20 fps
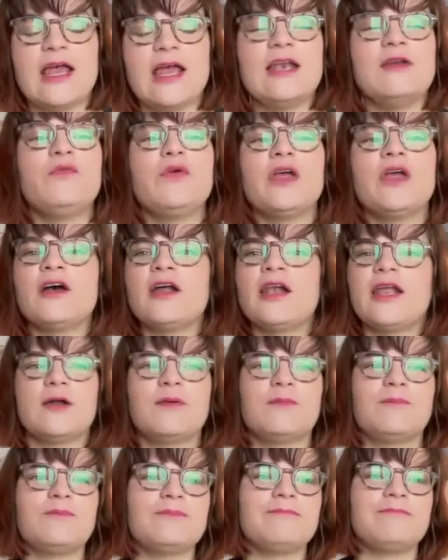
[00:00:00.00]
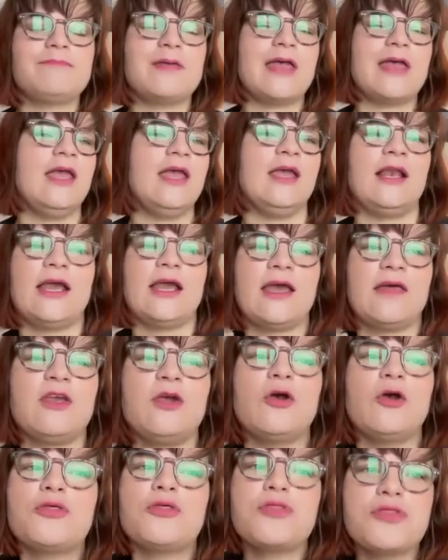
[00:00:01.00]
and we are like paying like I
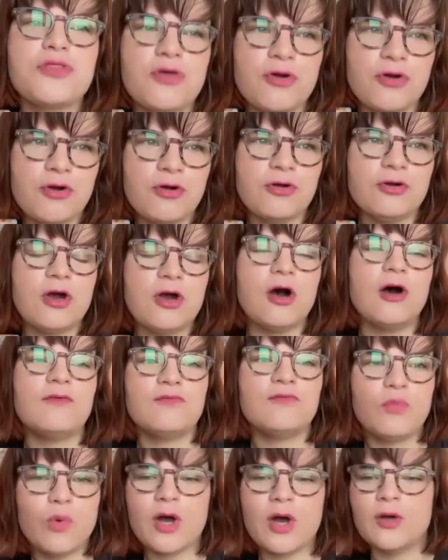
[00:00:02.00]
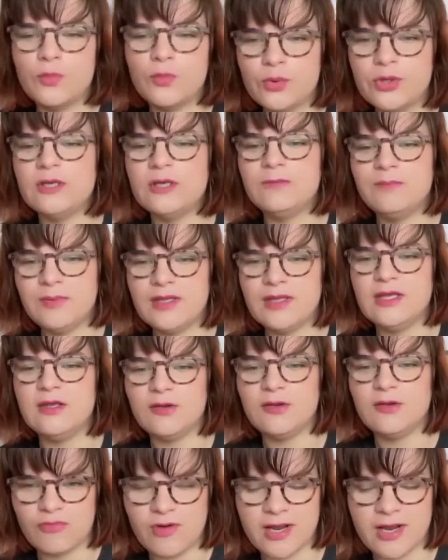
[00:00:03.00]
think a third of what would it
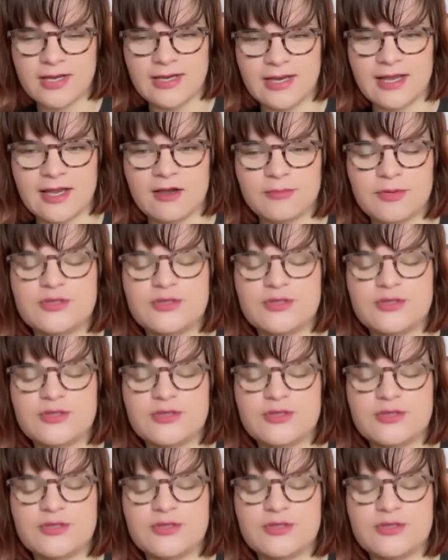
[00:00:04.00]
be right now,